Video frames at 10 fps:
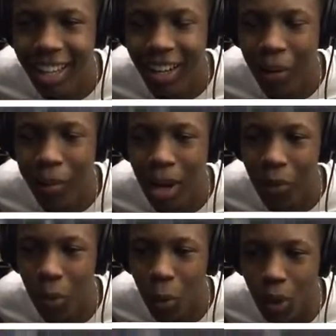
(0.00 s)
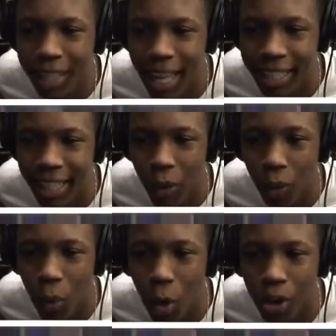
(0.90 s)
LeBron, reward that nigga.
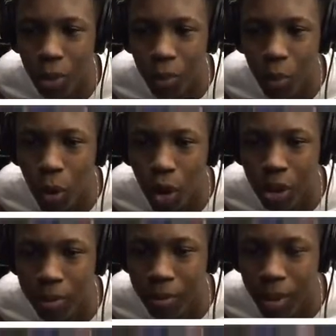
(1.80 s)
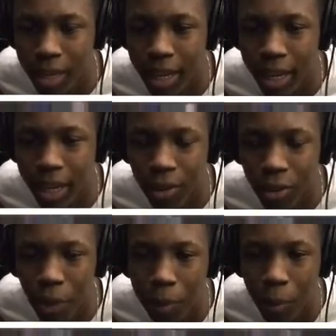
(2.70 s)
Reward him. Reward him. Nigga,
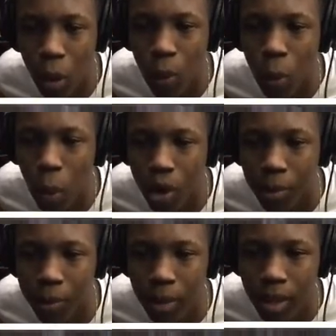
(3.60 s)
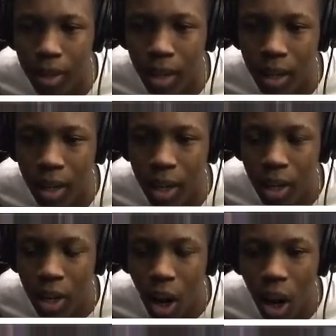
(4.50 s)
throw him the ball. Reward him. LeBron
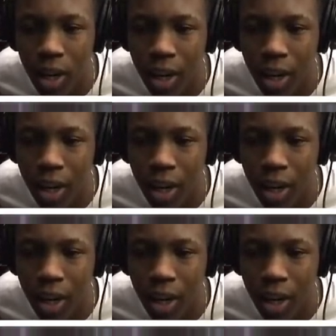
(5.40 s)
crossed. Oh,